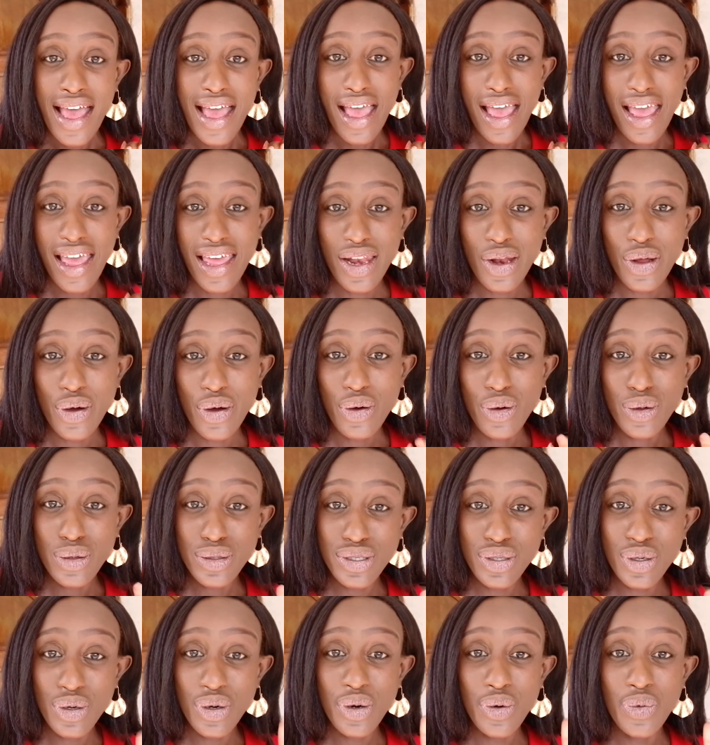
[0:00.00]
And
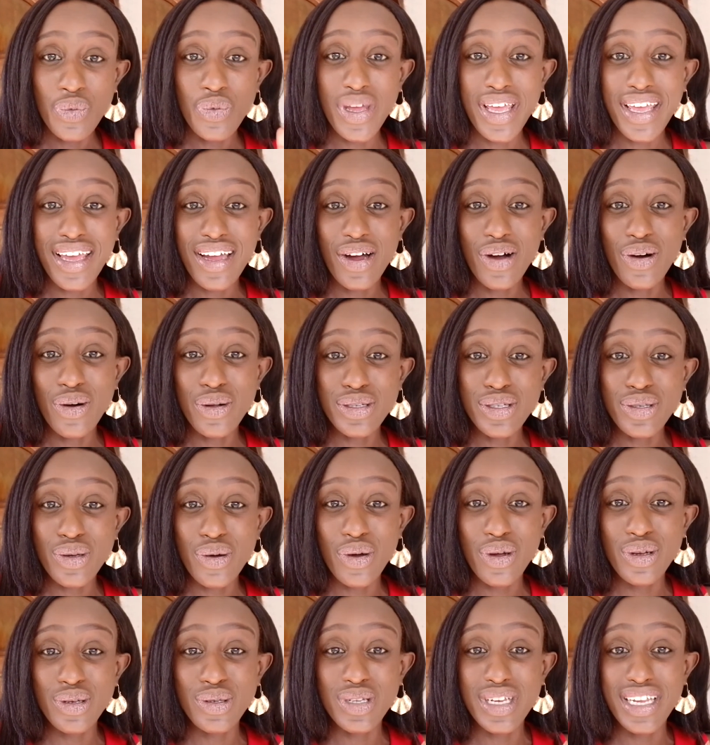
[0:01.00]
also, we're also
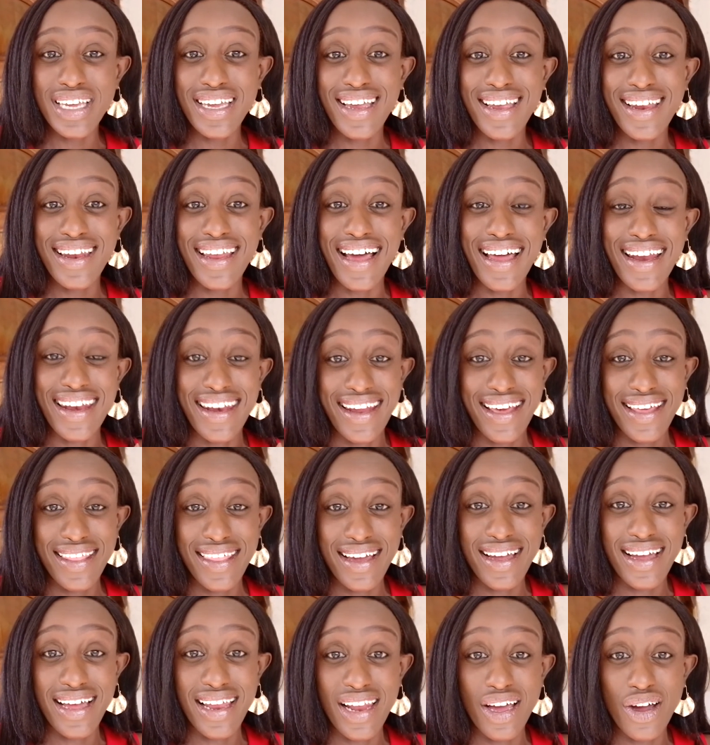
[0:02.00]
going to need
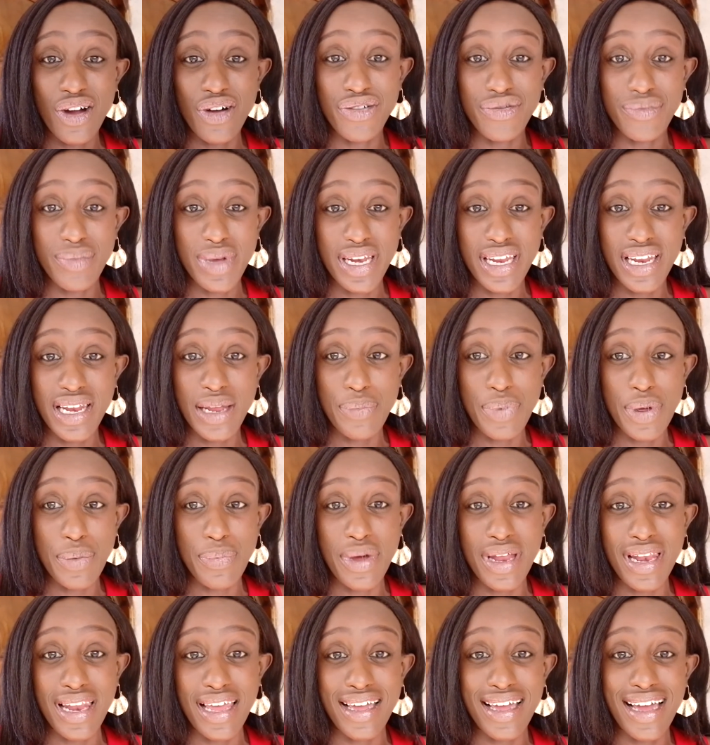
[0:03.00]
another color of Manilla
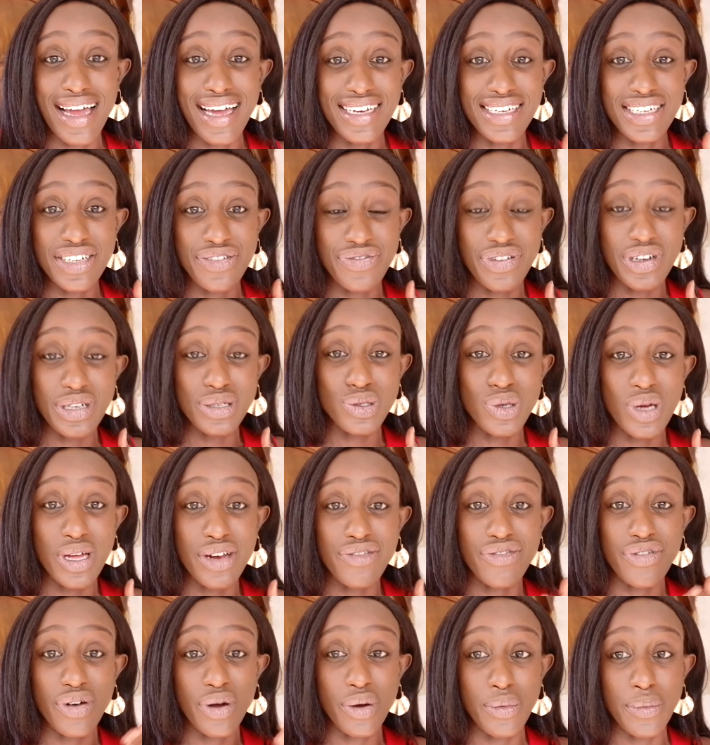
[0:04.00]
paper, a different
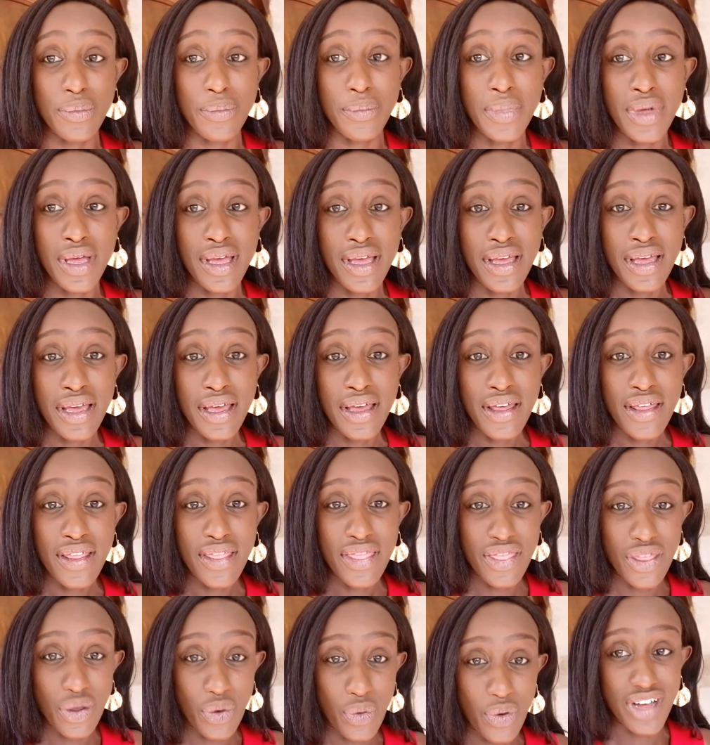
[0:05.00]
one from
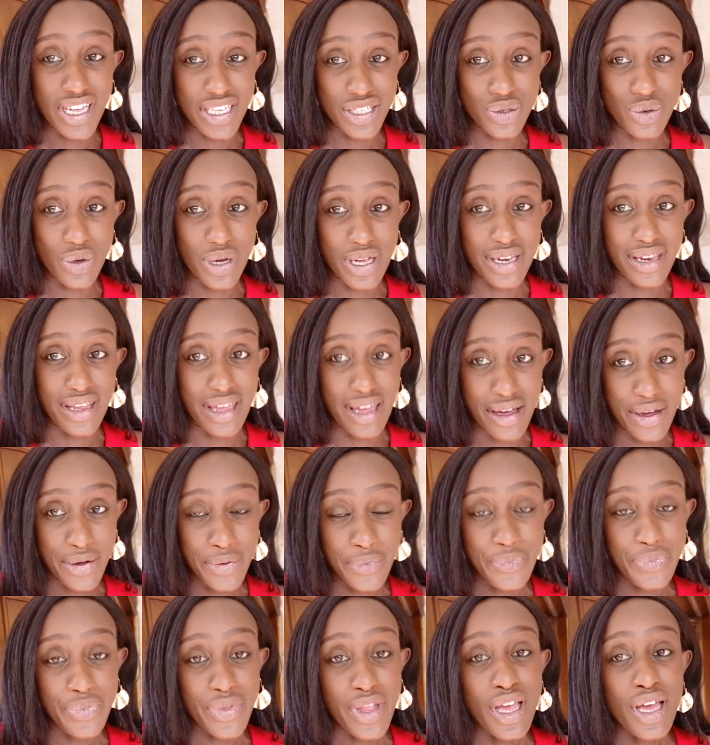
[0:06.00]
the first one,
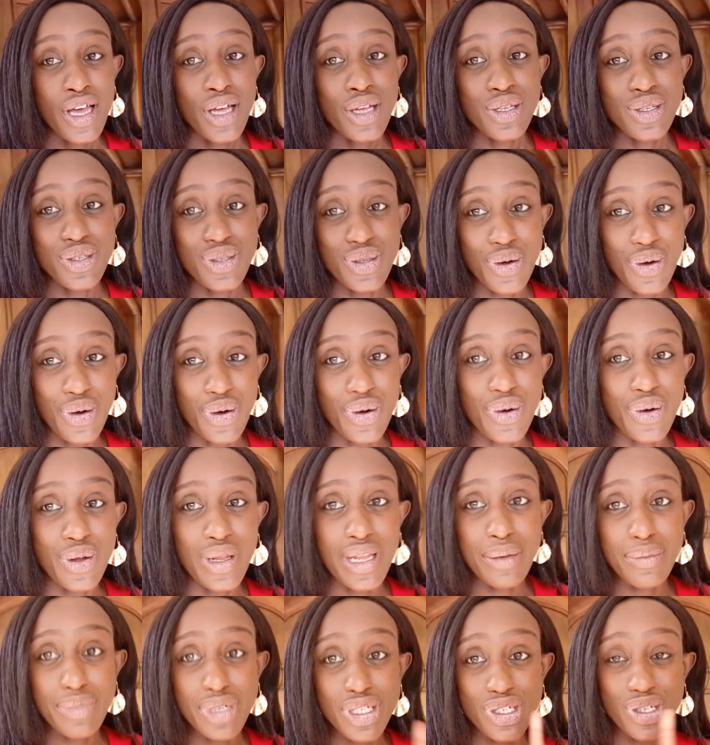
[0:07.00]
yeah? So
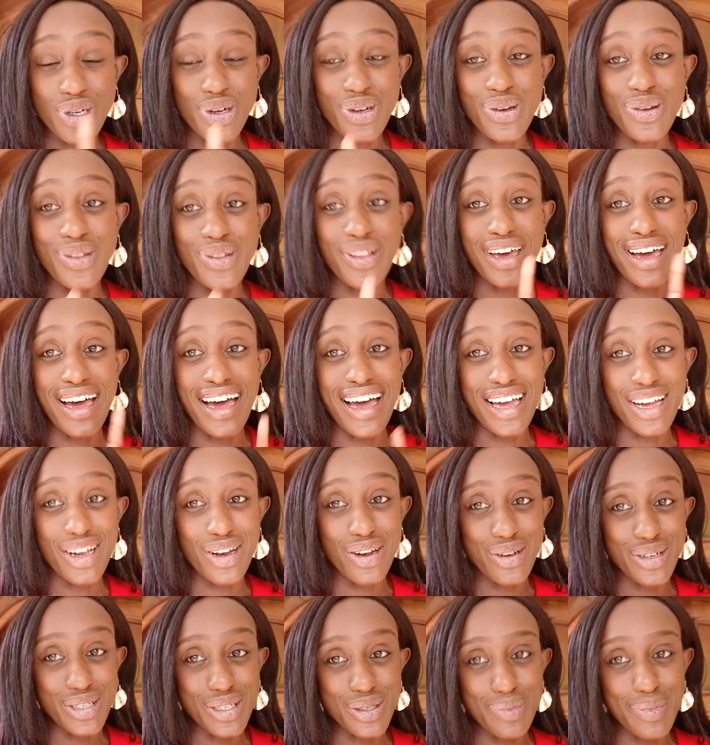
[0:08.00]
let me show you the high
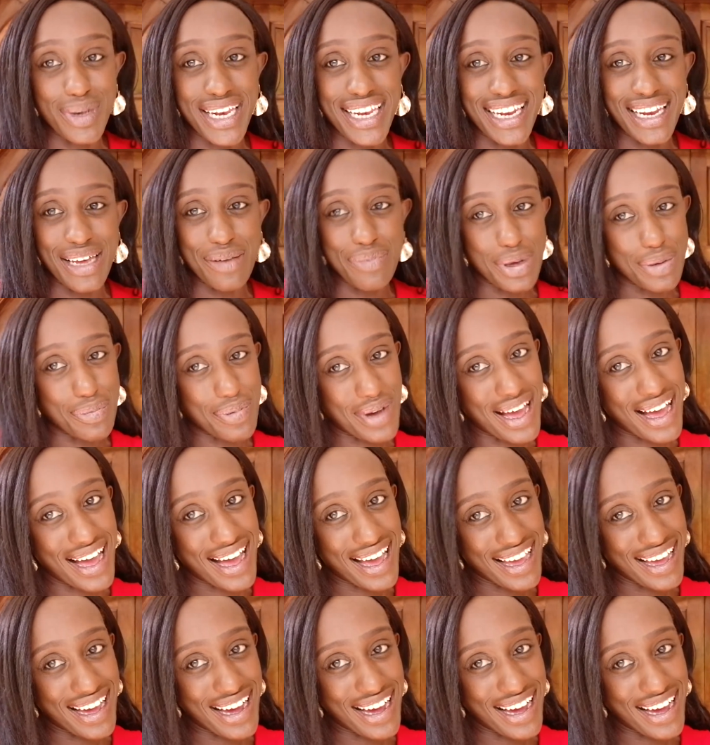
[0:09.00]
gloss Manilla paper I